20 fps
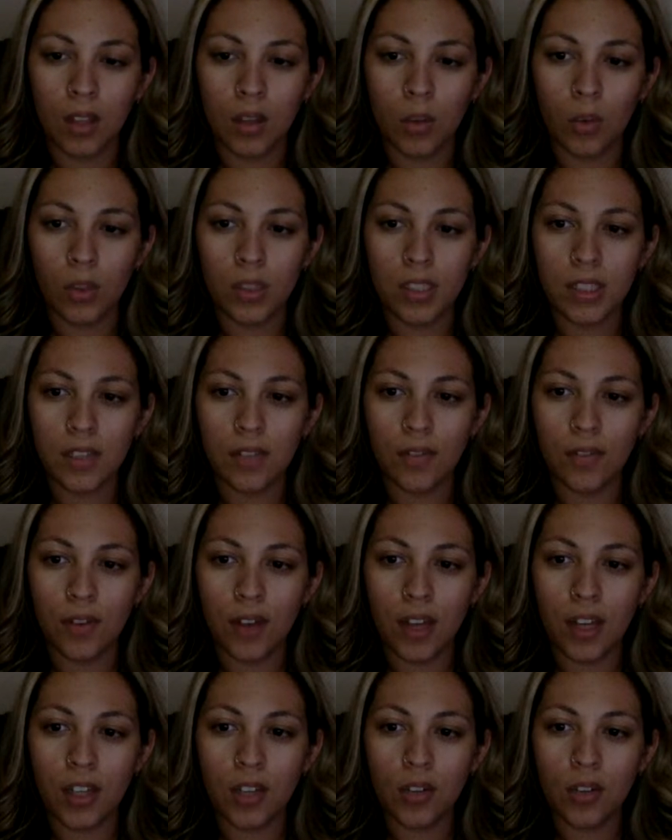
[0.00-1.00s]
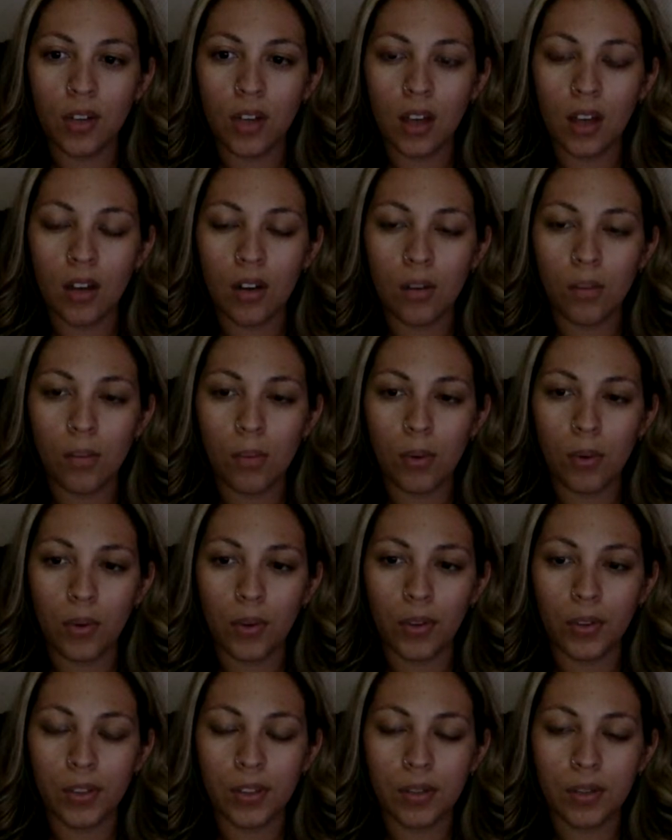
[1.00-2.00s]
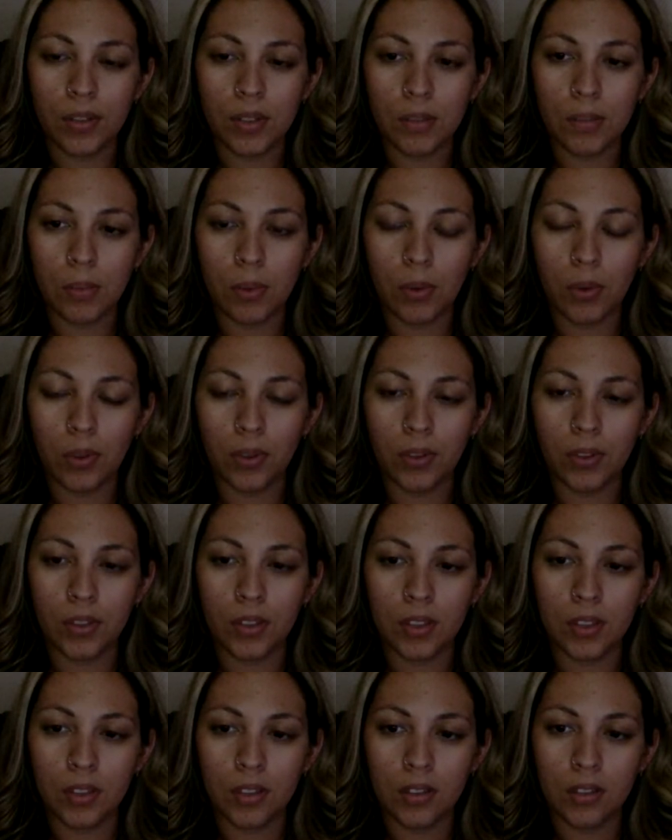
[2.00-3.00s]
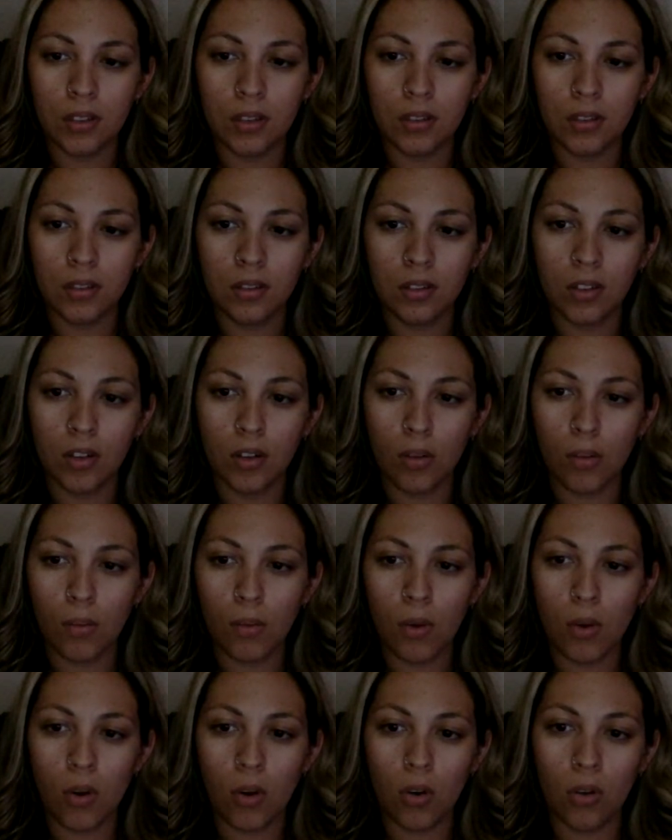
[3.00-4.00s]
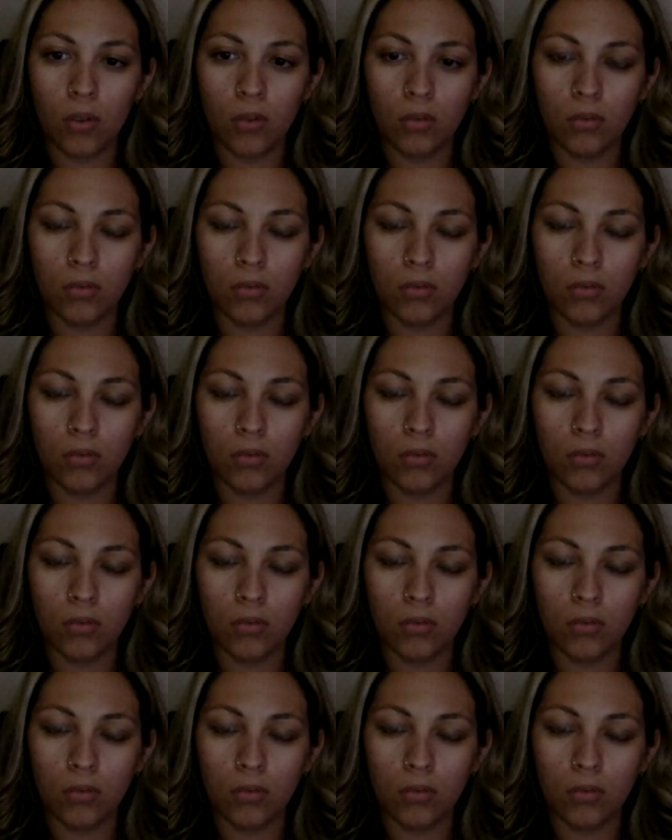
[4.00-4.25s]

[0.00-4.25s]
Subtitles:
Was it fried yuca or boiled? It was boiled. Con mojo.